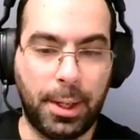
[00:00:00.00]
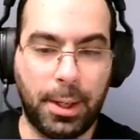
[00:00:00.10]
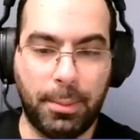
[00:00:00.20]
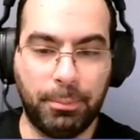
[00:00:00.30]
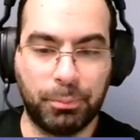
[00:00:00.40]

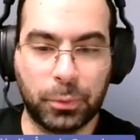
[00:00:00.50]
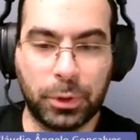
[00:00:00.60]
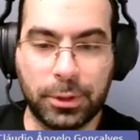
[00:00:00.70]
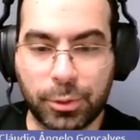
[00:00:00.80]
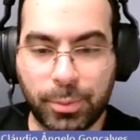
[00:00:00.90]

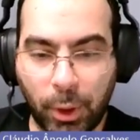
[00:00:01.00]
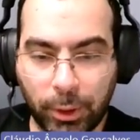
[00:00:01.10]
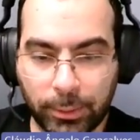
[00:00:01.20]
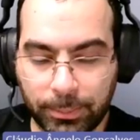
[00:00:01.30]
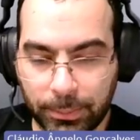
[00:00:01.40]
There's a
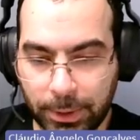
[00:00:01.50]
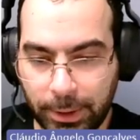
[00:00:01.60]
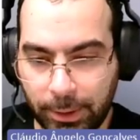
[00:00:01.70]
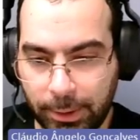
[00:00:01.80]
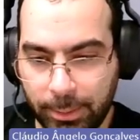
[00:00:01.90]
small
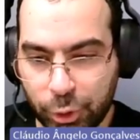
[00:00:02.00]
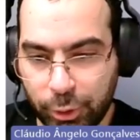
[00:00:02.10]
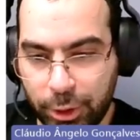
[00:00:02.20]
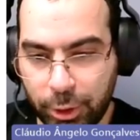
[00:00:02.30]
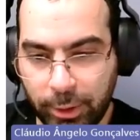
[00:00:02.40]

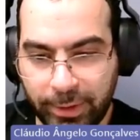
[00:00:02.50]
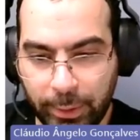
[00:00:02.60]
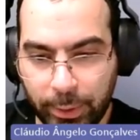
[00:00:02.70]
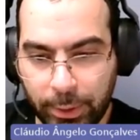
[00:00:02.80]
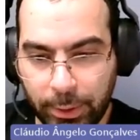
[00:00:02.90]
demonstration of
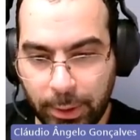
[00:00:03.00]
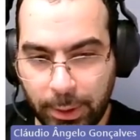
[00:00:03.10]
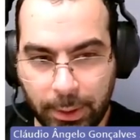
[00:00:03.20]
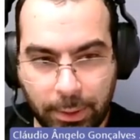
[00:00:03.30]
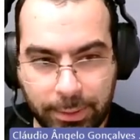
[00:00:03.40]

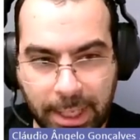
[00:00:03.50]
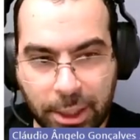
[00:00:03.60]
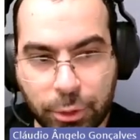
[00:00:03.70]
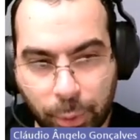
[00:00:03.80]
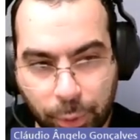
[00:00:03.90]
our
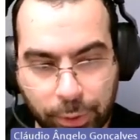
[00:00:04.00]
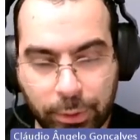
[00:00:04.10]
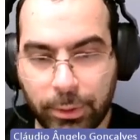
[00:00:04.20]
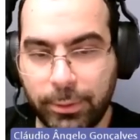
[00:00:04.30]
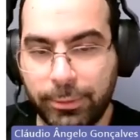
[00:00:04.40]

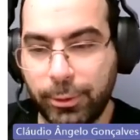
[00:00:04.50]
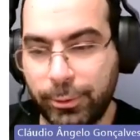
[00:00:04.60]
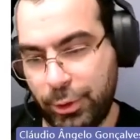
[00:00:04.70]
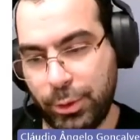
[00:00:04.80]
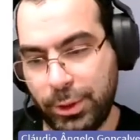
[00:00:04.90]
dashboard
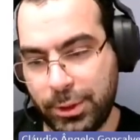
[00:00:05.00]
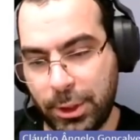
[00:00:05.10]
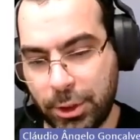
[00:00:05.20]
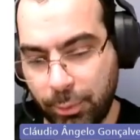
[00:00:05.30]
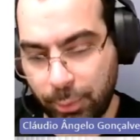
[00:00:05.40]
for
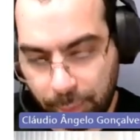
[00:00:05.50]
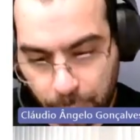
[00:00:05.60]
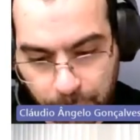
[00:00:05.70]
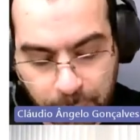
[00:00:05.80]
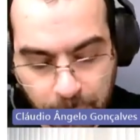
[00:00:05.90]
visualization.
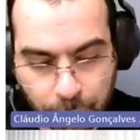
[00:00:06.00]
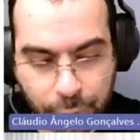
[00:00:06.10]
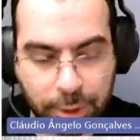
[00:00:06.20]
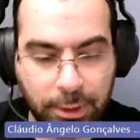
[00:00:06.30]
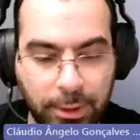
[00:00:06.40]
We
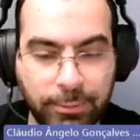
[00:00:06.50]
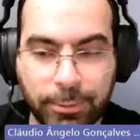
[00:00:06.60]
used the